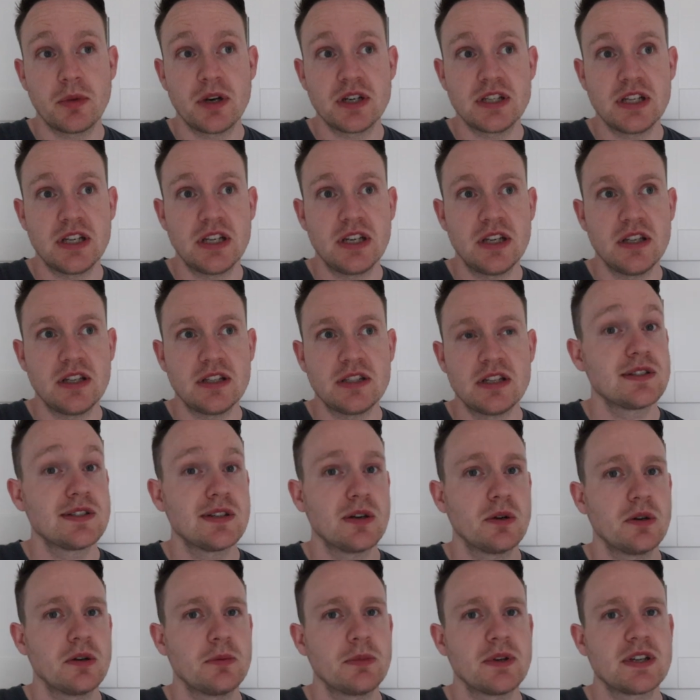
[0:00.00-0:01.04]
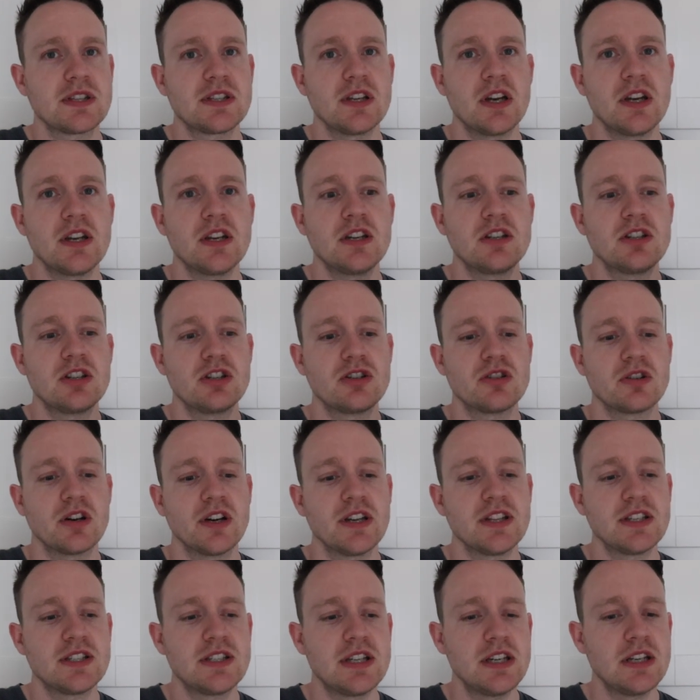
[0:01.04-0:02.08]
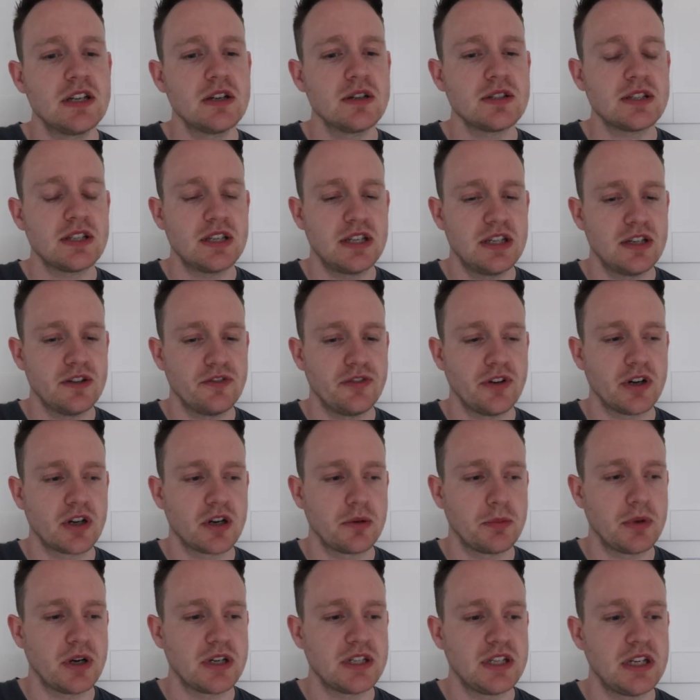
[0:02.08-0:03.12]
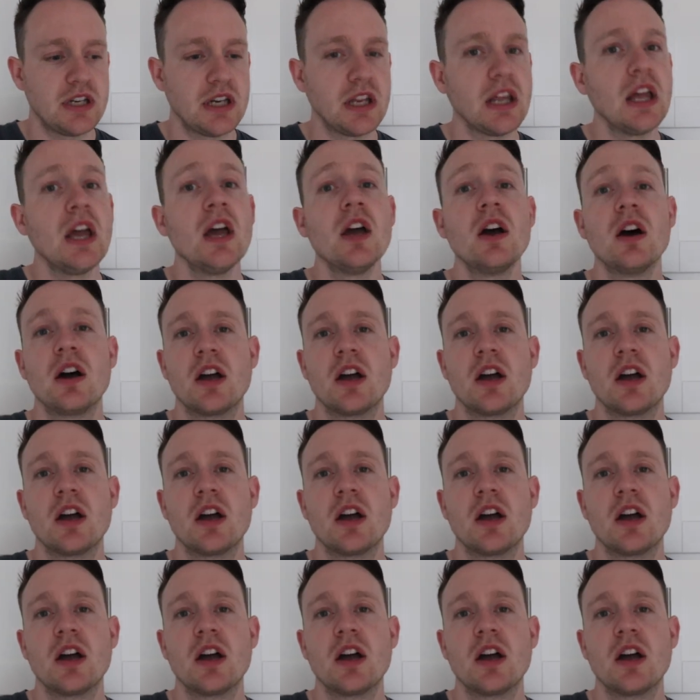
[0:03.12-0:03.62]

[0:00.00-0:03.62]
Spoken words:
martinis, so I'm excited to try the Tito's in a vodka martini.